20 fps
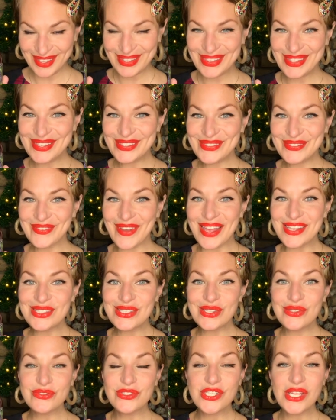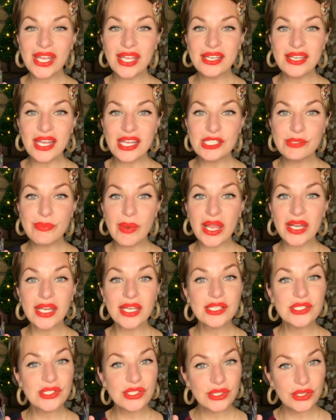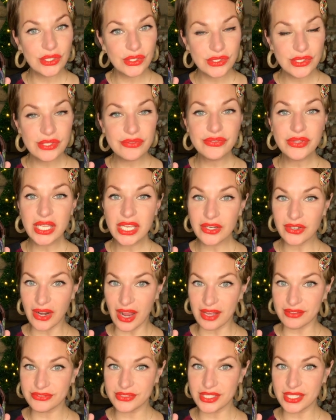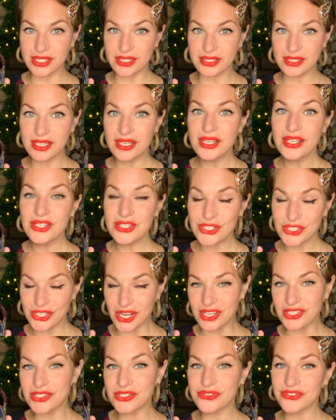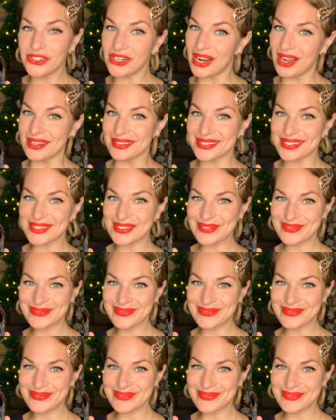this festive gin has been exclusively crafted just for us.